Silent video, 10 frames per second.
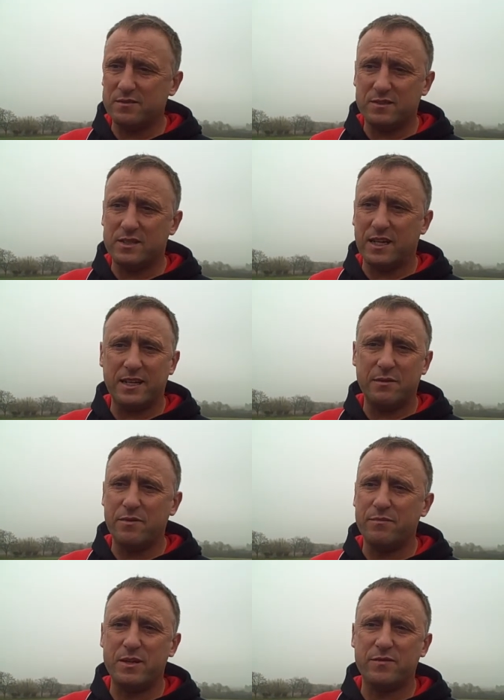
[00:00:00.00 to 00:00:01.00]
Saturday
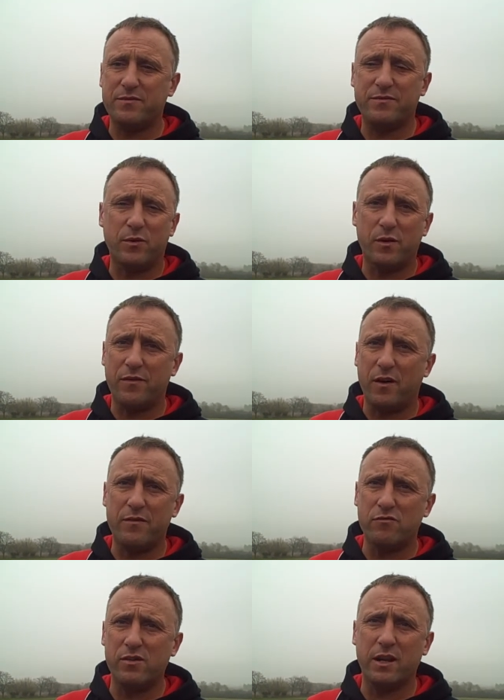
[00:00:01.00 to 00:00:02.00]
we've missed four or
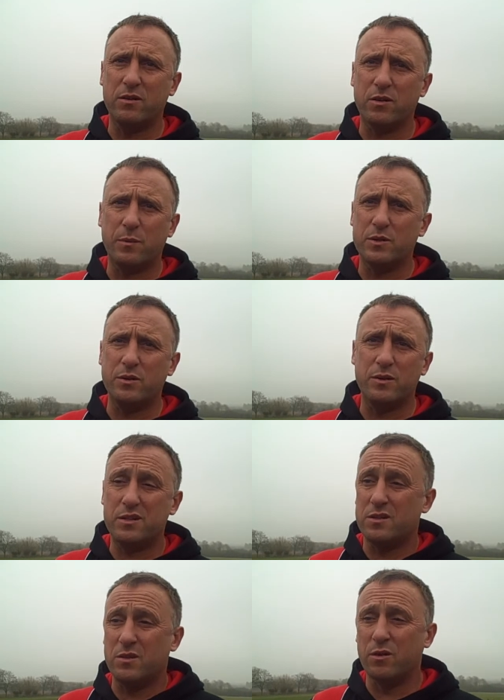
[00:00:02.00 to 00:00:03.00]
five really good
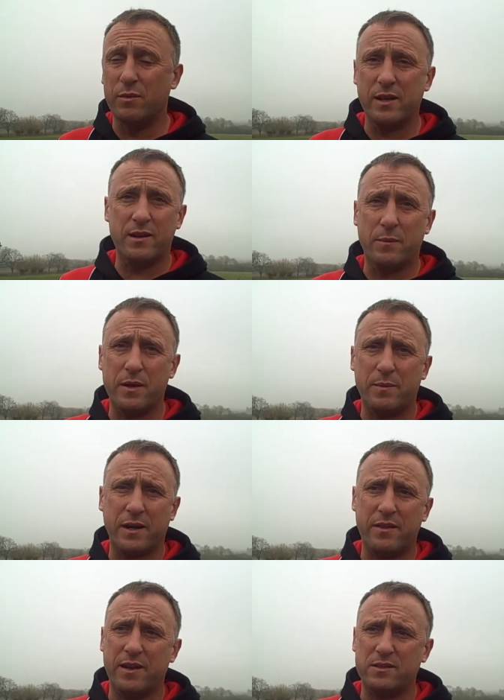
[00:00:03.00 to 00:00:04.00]
opportunities that normally end up in the
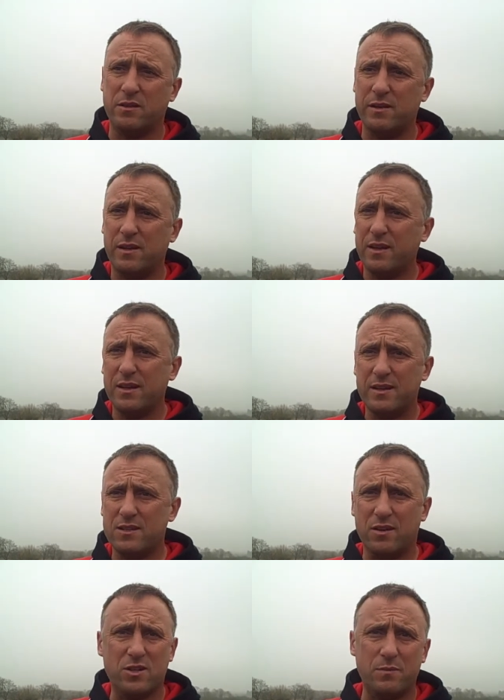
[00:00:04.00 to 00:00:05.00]
back of the net. So it's
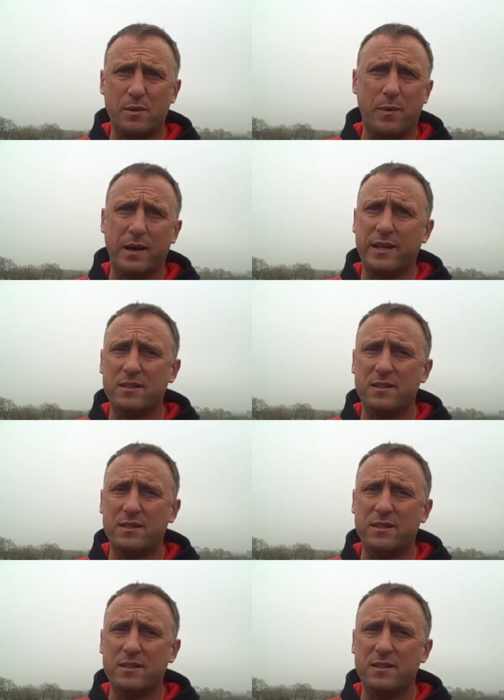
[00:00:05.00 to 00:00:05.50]
not a time to panic.